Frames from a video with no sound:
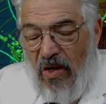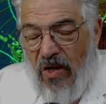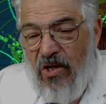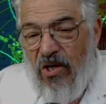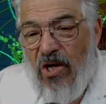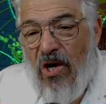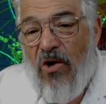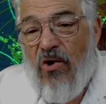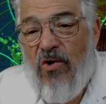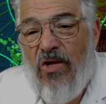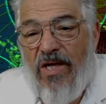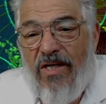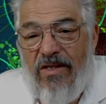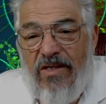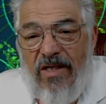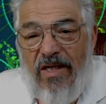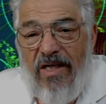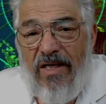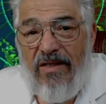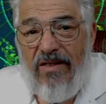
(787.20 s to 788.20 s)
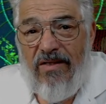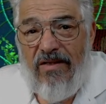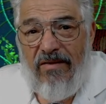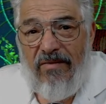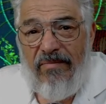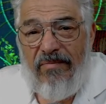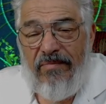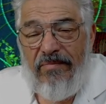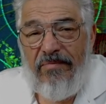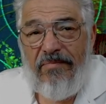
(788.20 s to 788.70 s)
You know who this is?
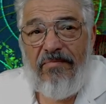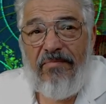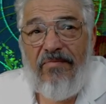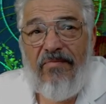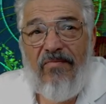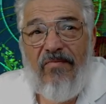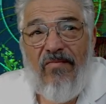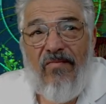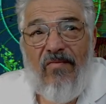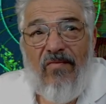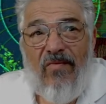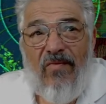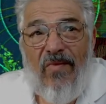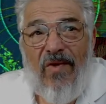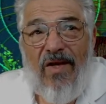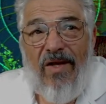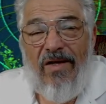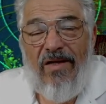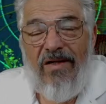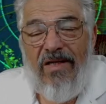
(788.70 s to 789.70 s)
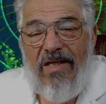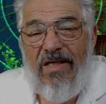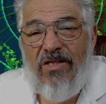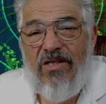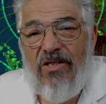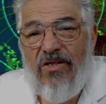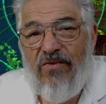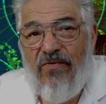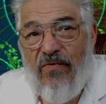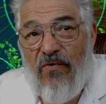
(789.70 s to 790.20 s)
This
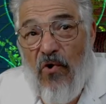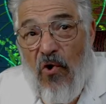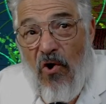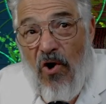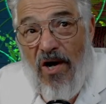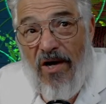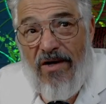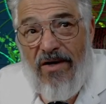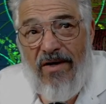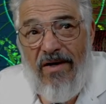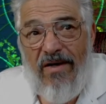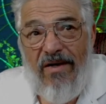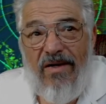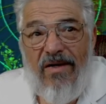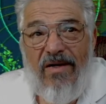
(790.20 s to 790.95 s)
is Vaughn